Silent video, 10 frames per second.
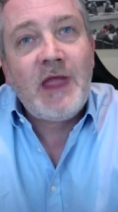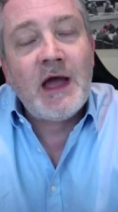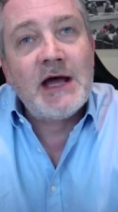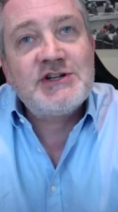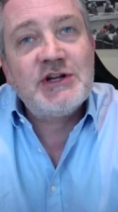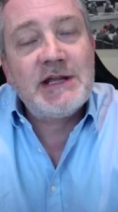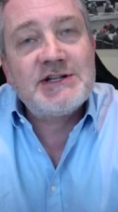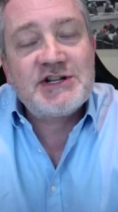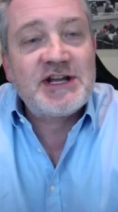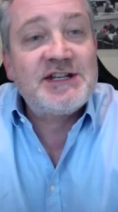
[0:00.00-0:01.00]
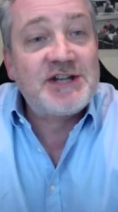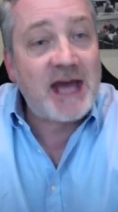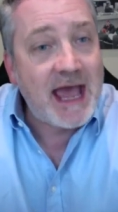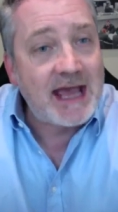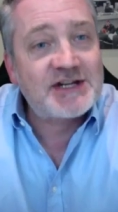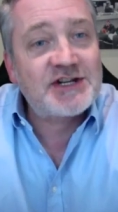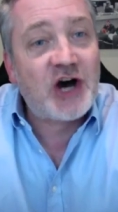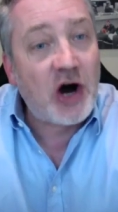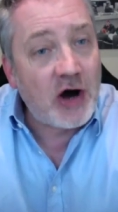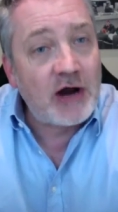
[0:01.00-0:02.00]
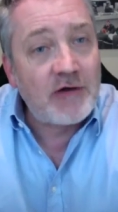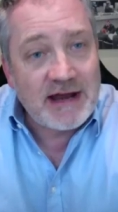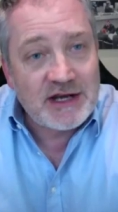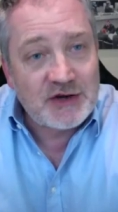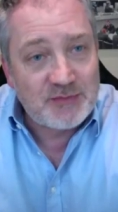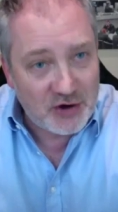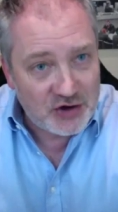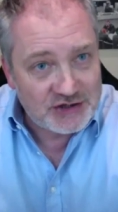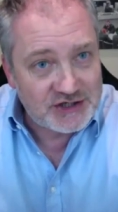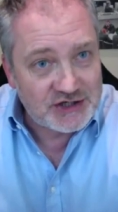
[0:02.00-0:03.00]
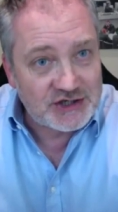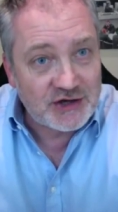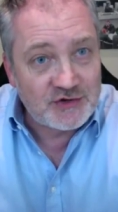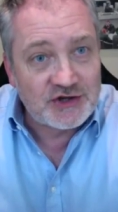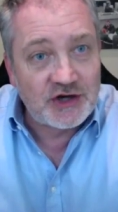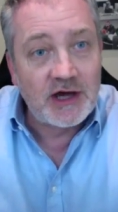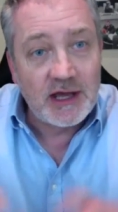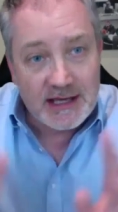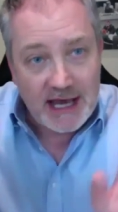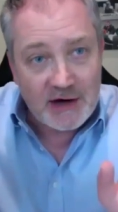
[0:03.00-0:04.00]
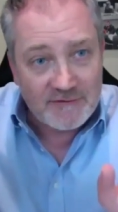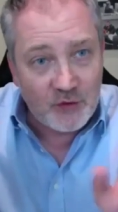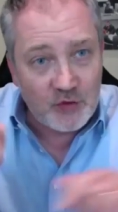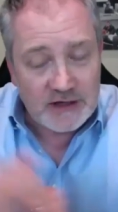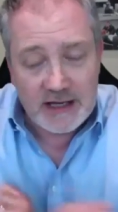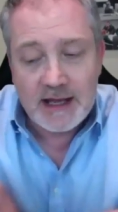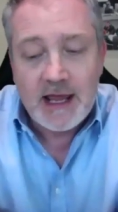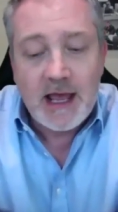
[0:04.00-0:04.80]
let's just say tax higher end purchasers, those that can afford it,